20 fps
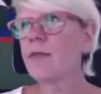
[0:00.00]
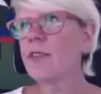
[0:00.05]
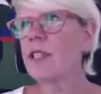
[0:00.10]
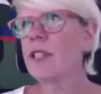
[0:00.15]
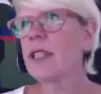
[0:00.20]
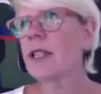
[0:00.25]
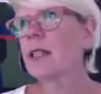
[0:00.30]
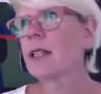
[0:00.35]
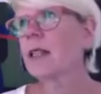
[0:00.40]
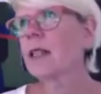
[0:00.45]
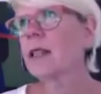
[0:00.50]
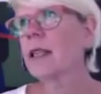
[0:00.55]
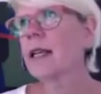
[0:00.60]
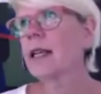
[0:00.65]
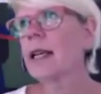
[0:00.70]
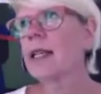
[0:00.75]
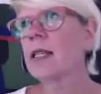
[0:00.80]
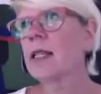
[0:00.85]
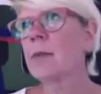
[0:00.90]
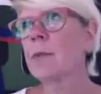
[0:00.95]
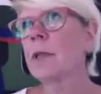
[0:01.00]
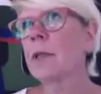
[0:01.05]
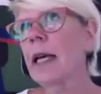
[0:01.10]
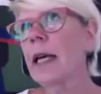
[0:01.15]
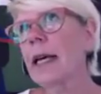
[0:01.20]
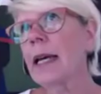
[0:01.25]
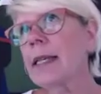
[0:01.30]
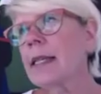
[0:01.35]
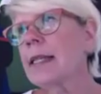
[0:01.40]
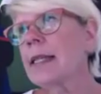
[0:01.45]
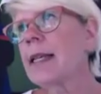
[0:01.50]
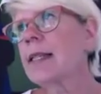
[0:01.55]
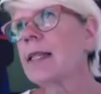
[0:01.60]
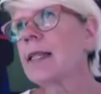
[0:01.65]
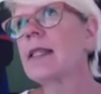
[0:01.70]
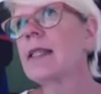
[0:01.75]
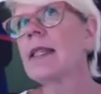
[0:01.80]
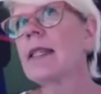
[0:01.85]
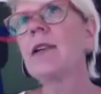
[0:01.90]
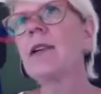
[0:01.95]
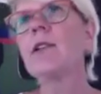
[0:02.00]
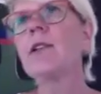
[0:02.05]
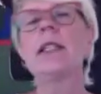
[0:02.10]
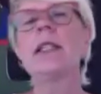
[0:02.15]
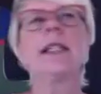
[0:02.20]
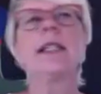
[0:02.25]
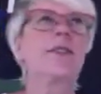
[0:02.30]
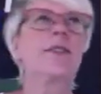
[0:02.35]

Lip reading: single thing has a place necessarily.